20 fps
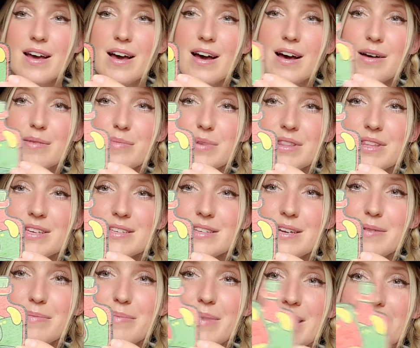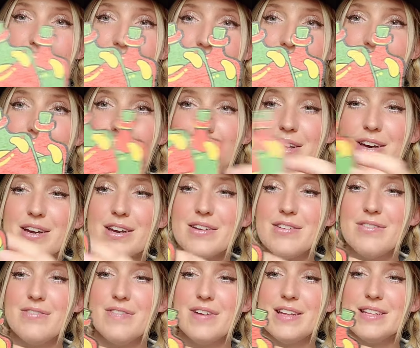But these are made to look
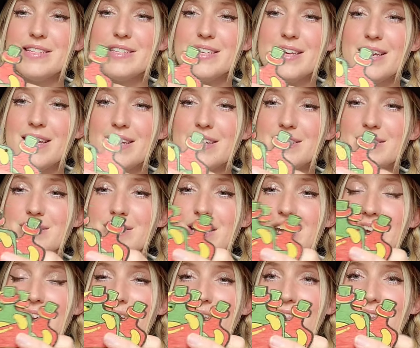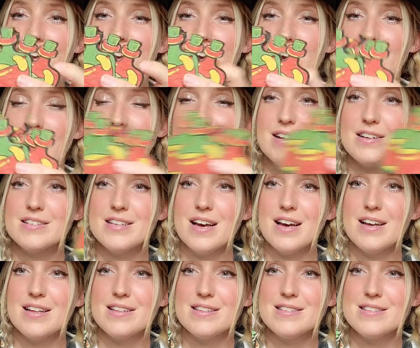vintage. There are
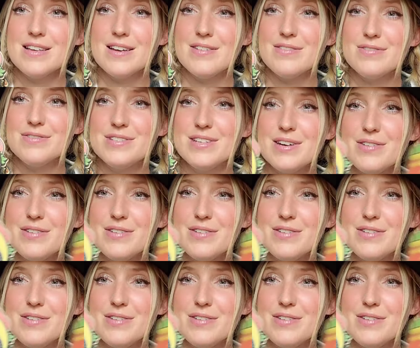tons of